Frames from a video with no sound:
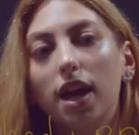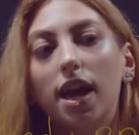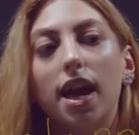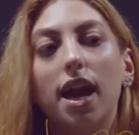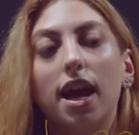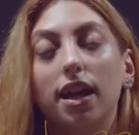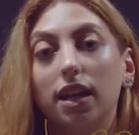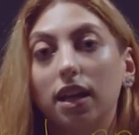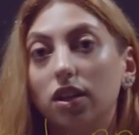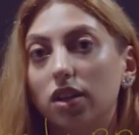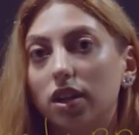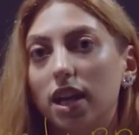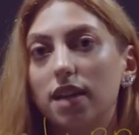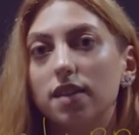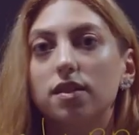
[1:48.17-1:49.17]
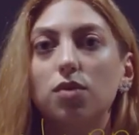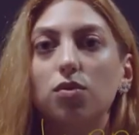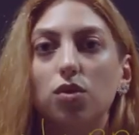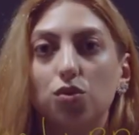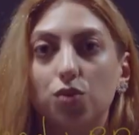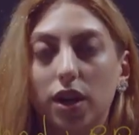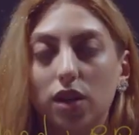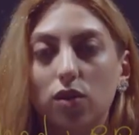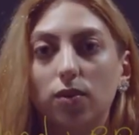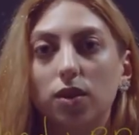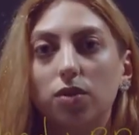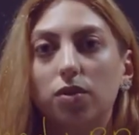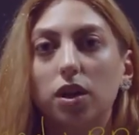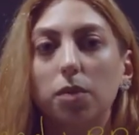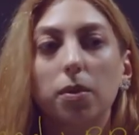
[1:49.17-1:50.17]
And in the case of regular
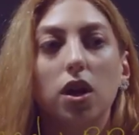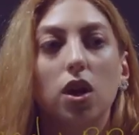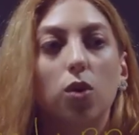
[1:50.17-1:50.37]
verb,